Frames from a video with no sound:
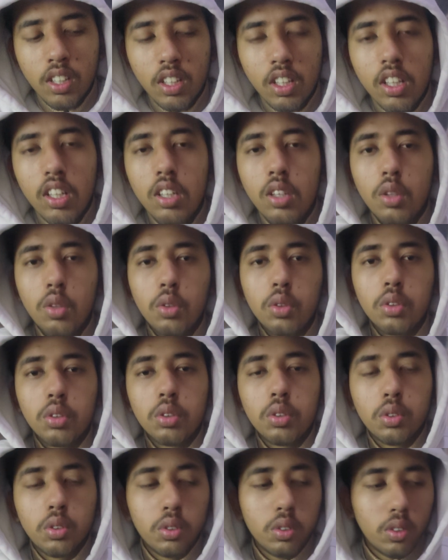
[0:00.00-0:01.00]
he used
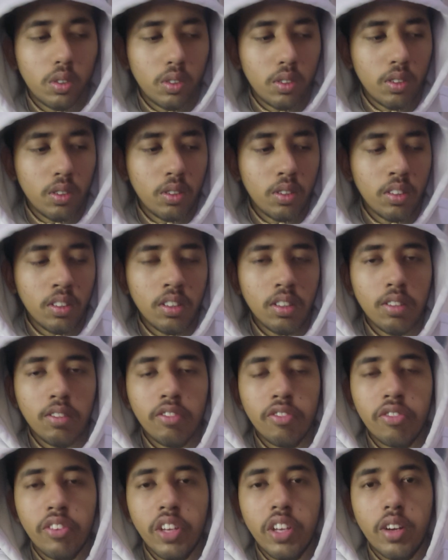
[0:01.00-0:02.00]
to
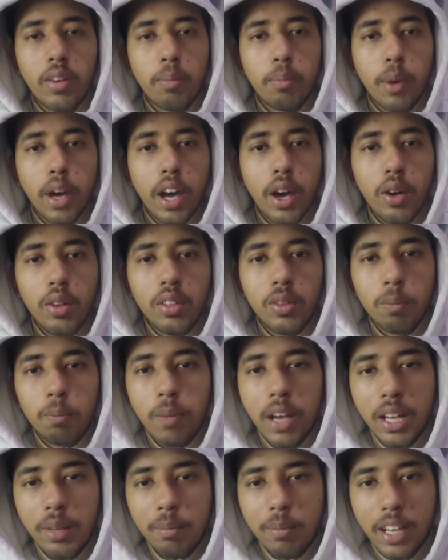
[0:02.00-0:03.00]
fear about the
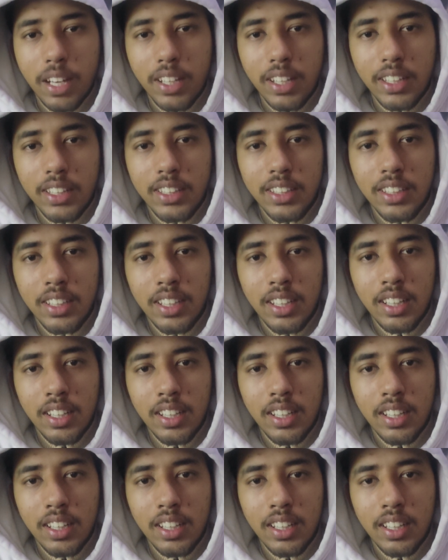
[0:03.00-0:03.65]
mathematics.